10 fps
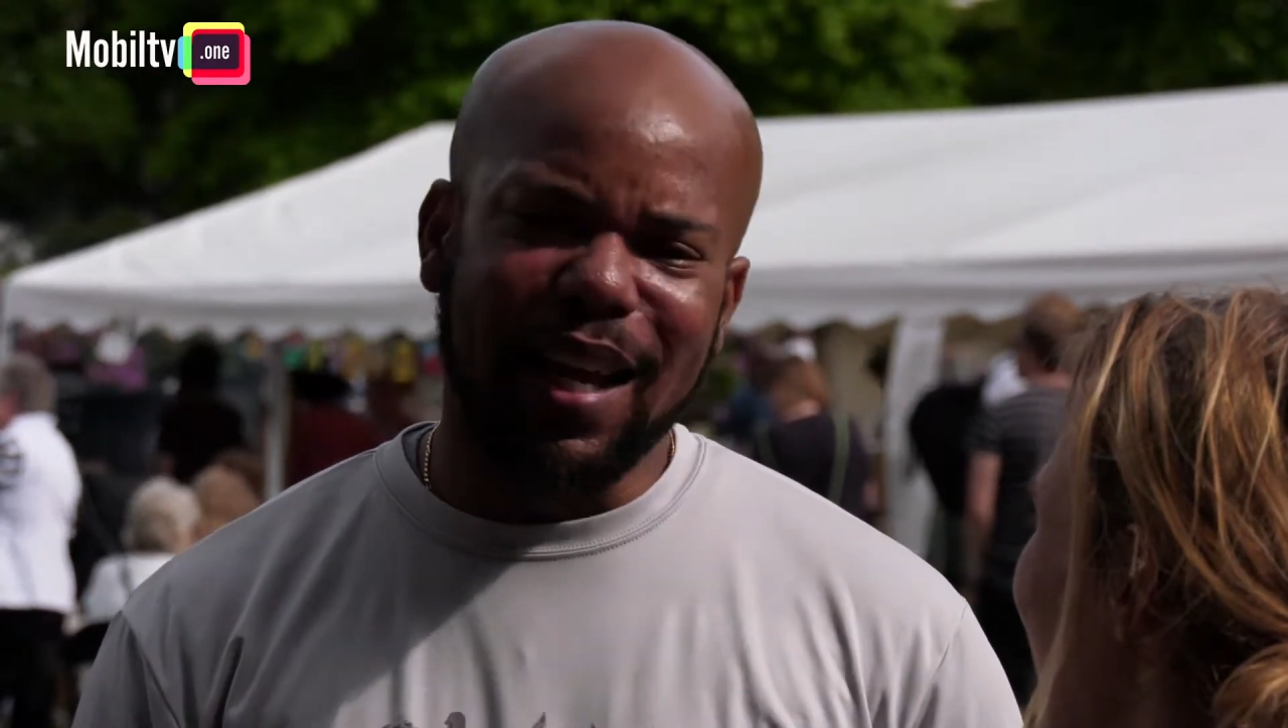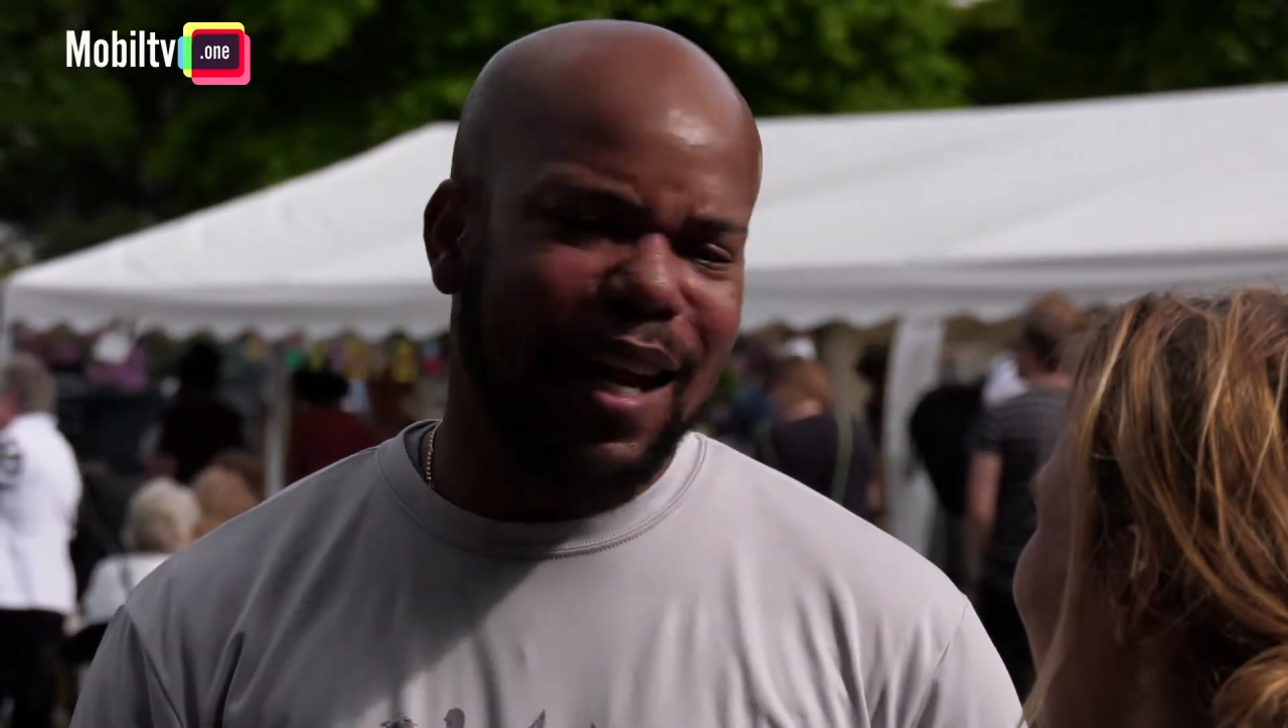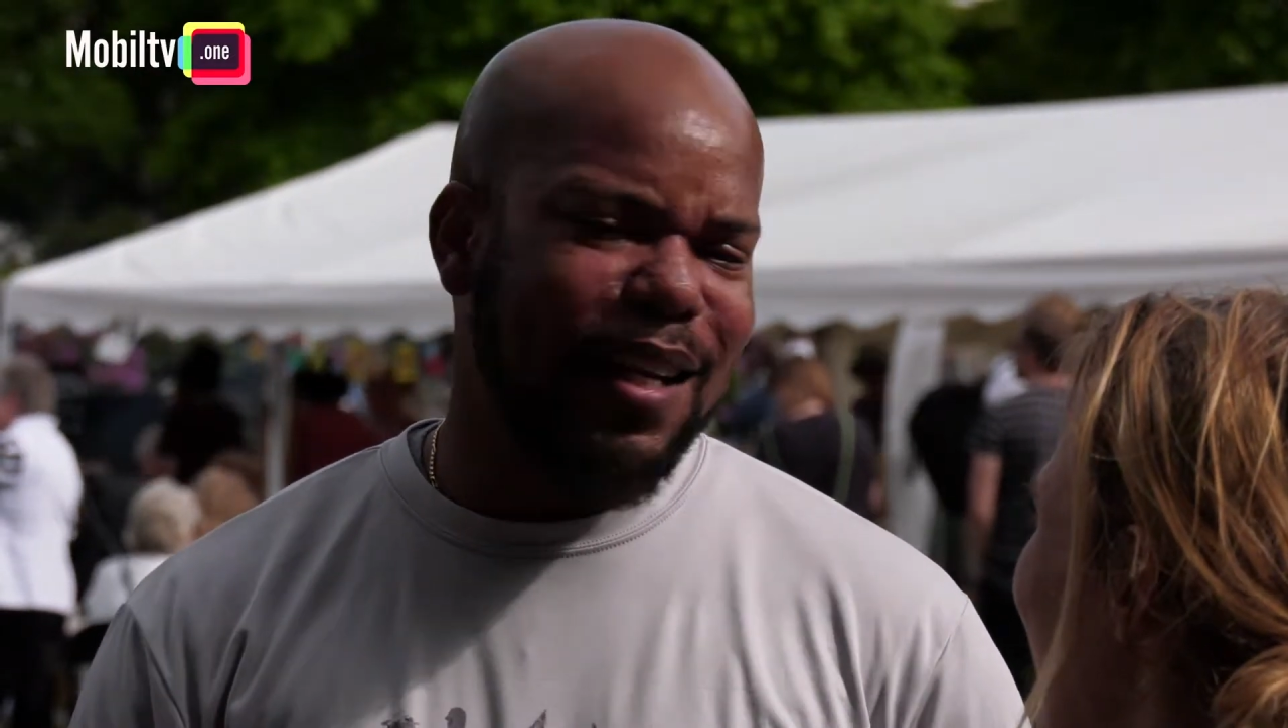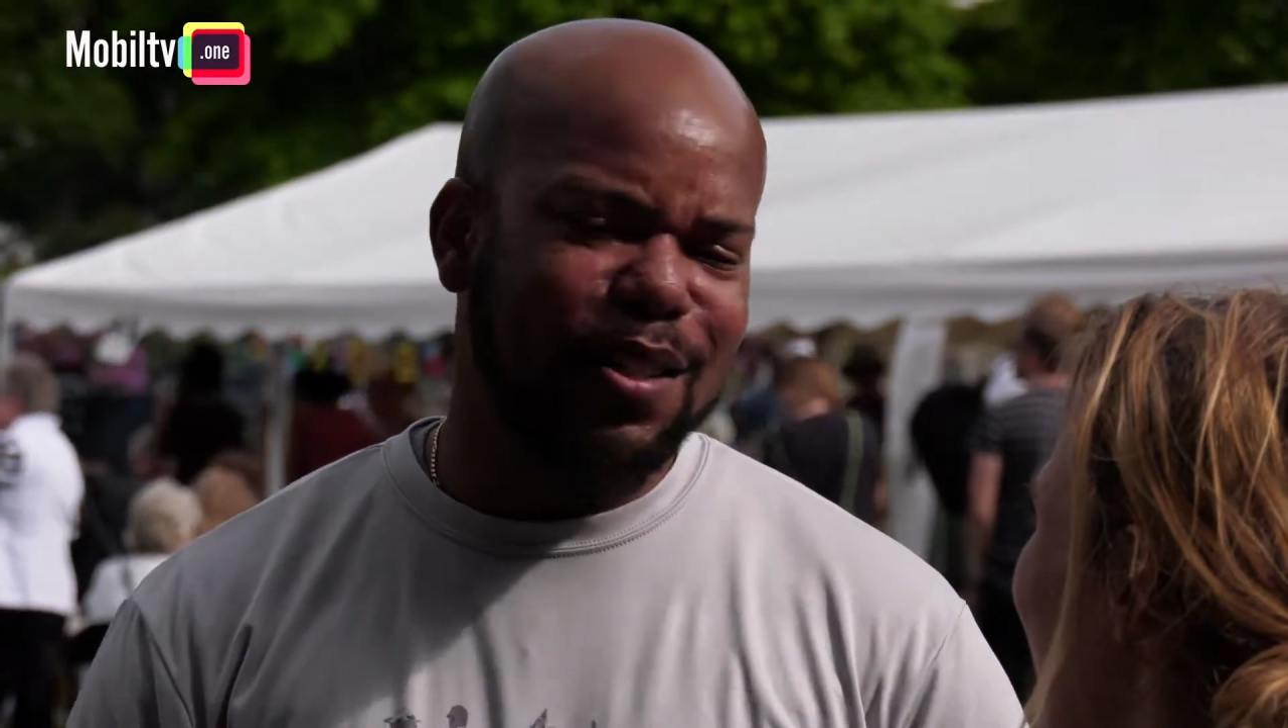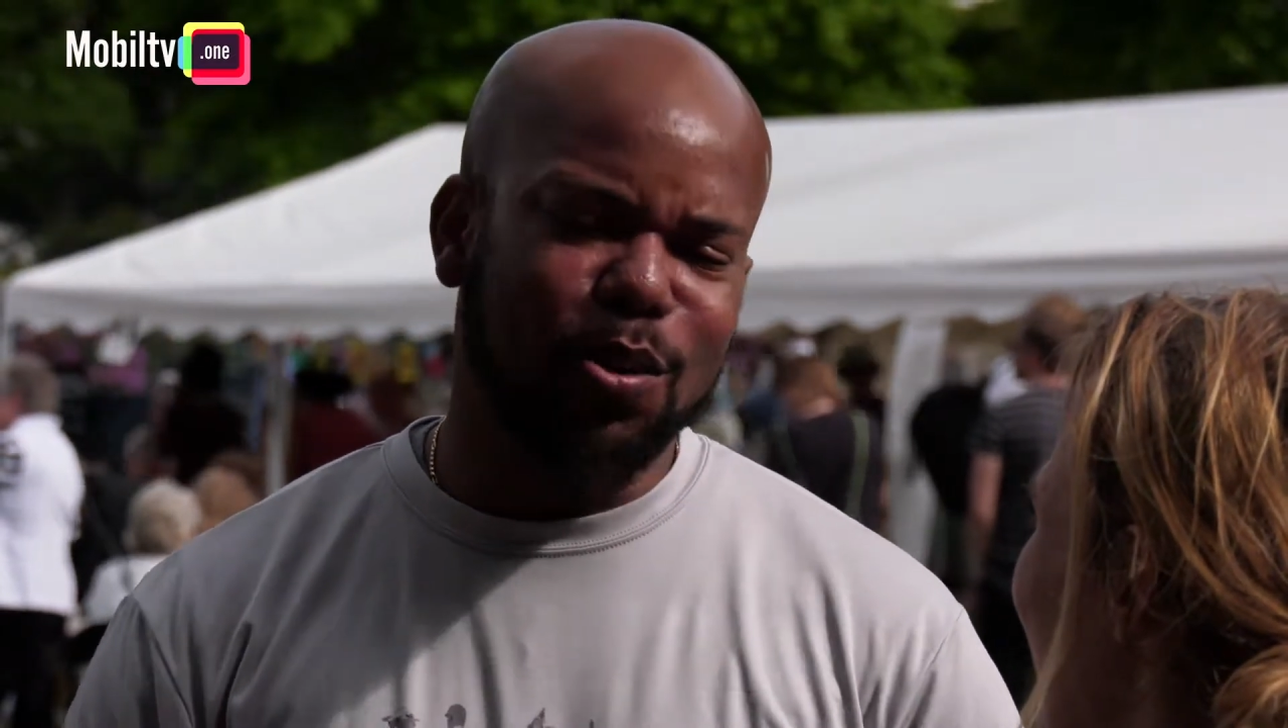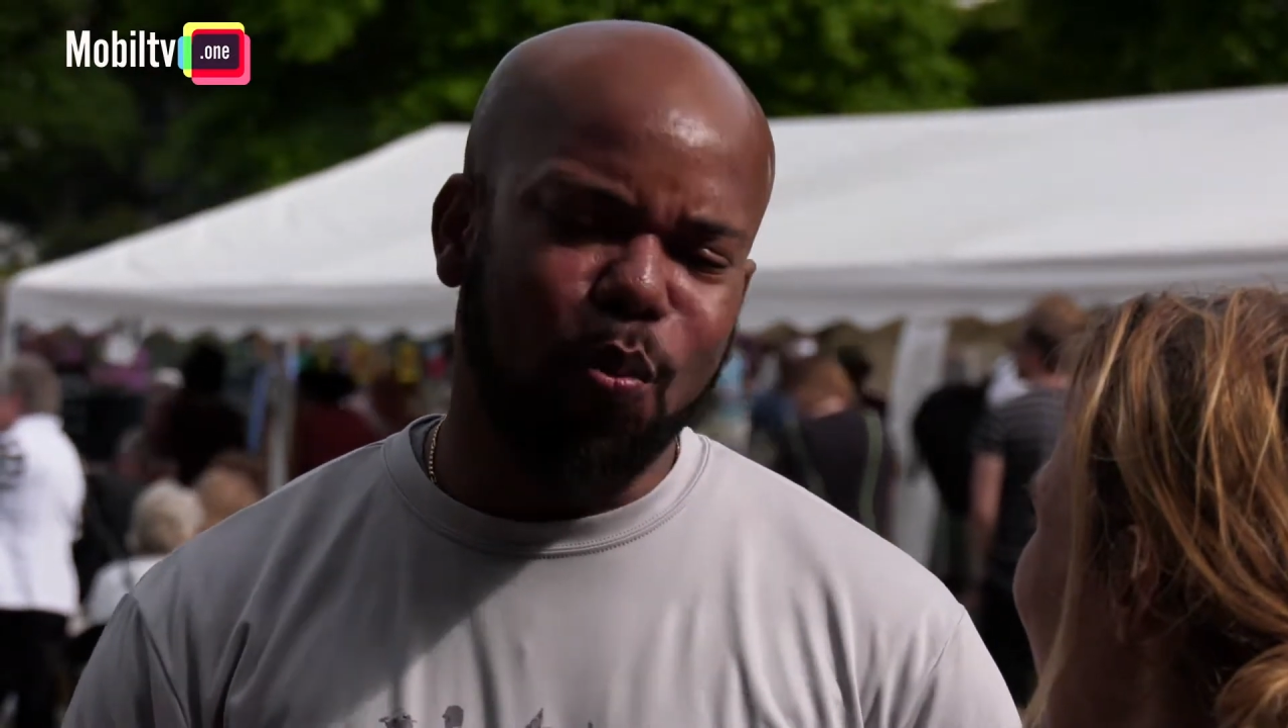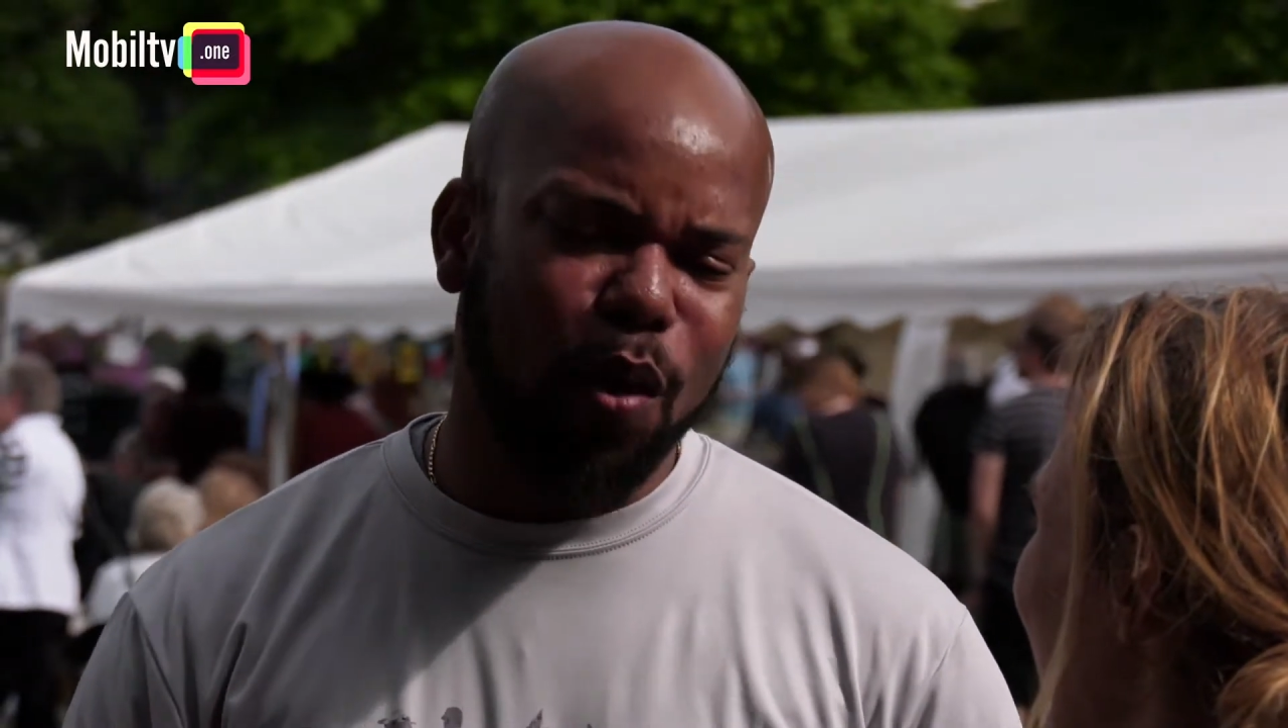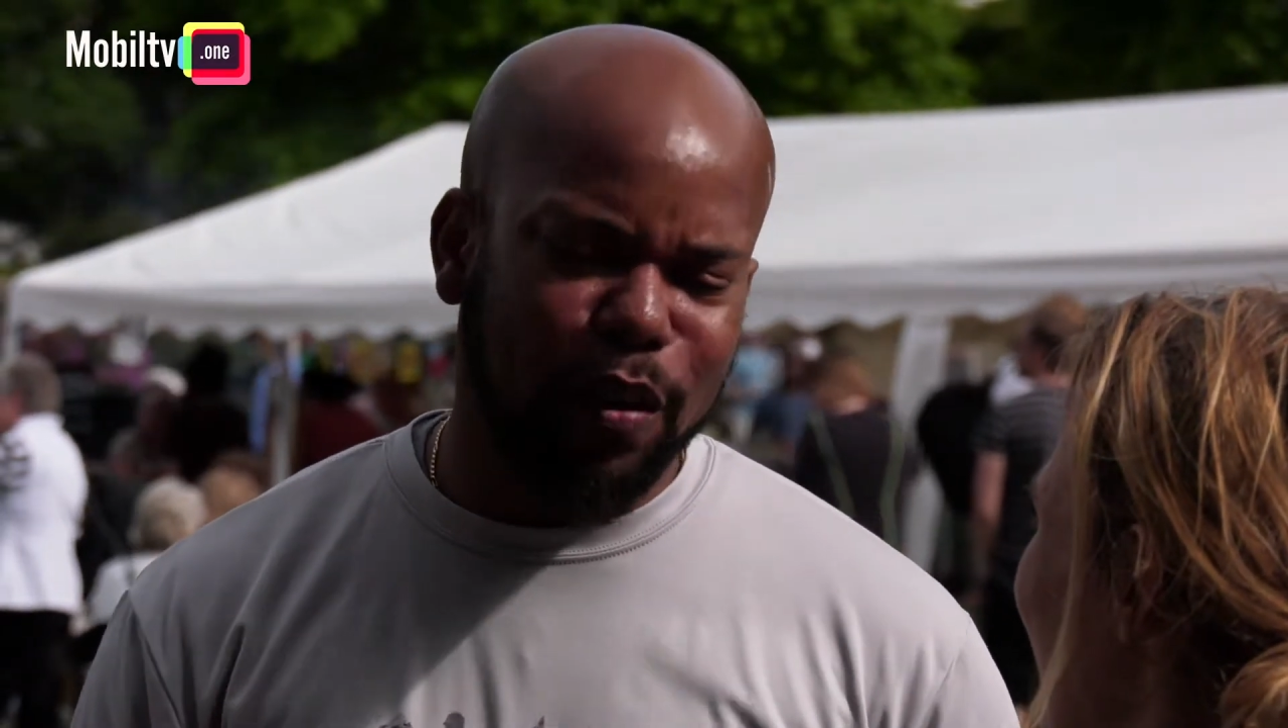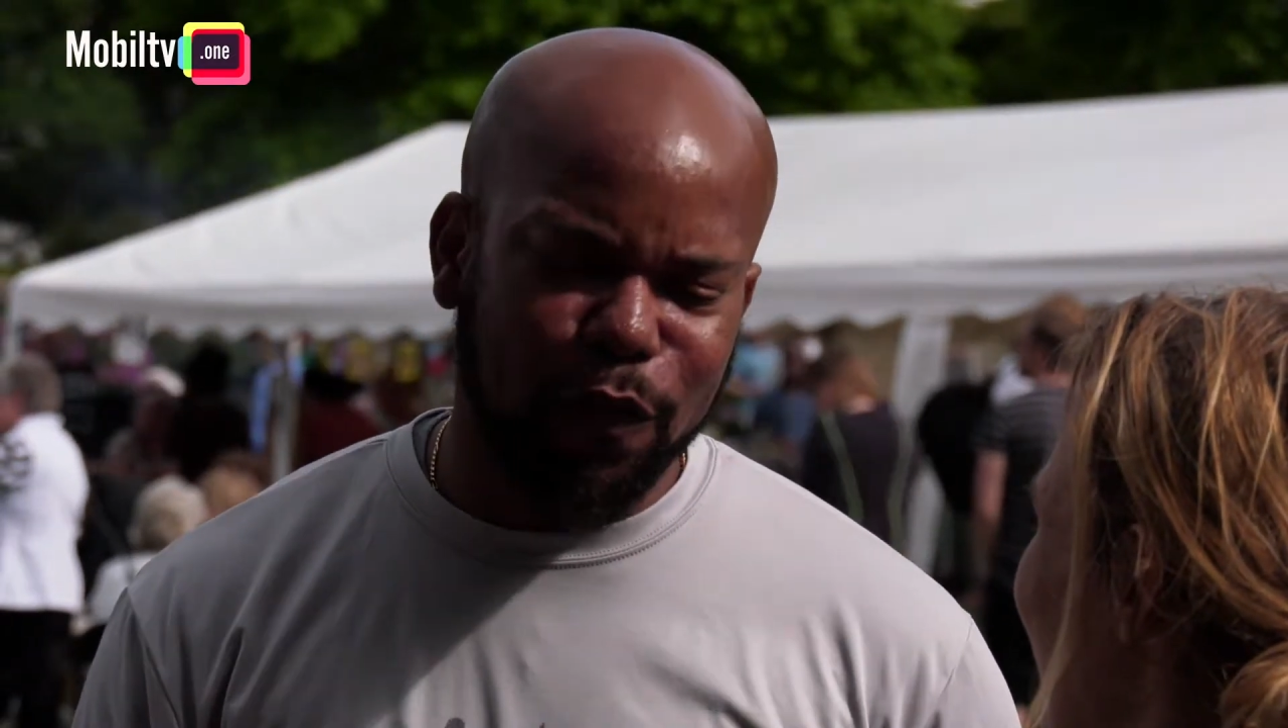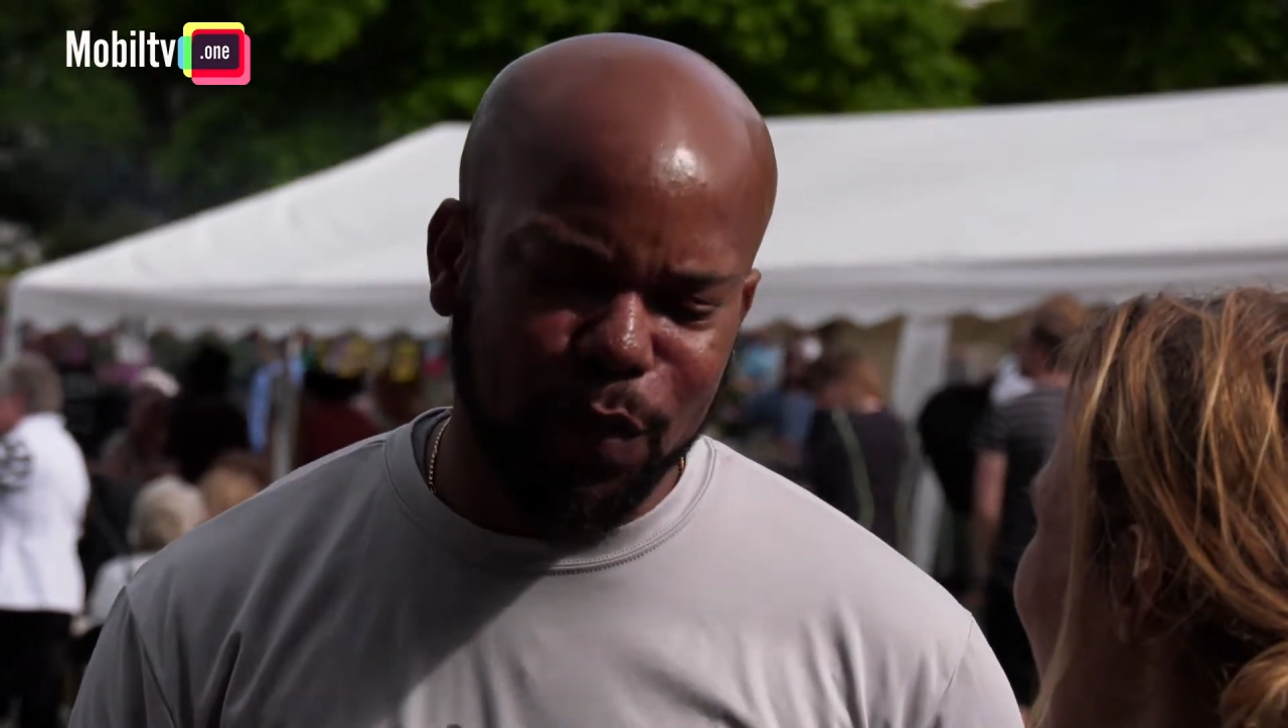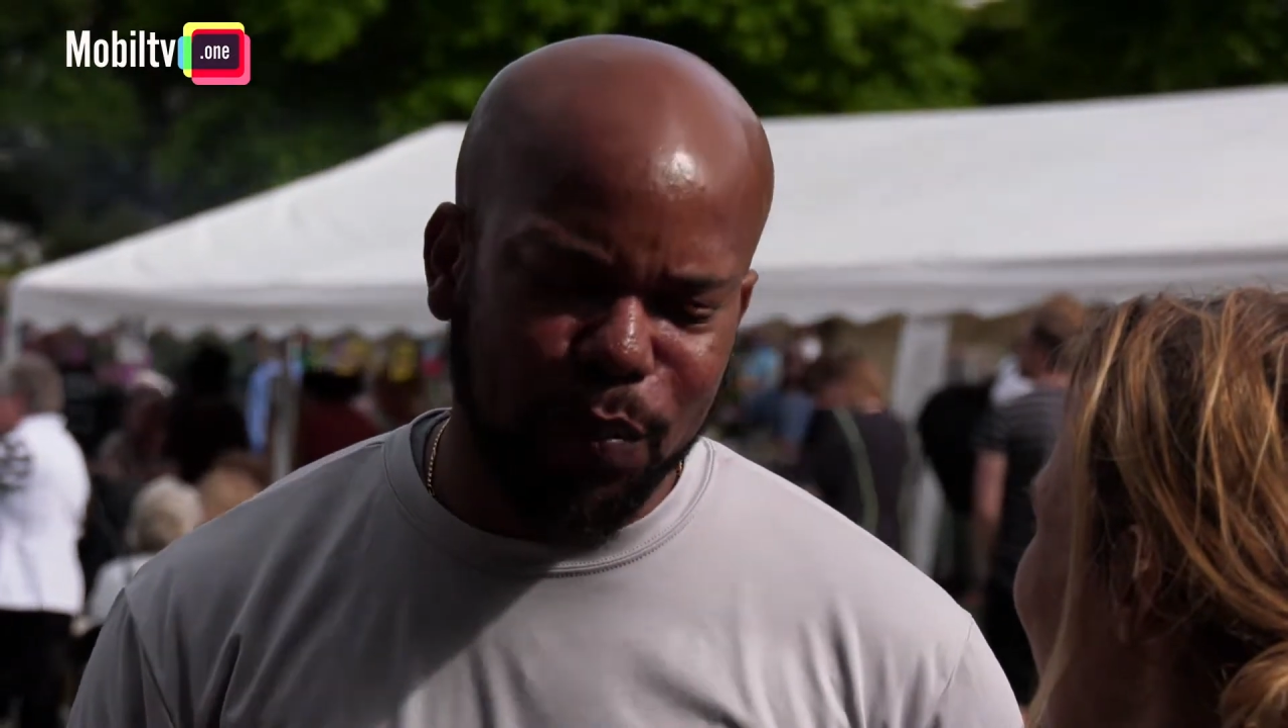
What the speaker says: And it's wonderful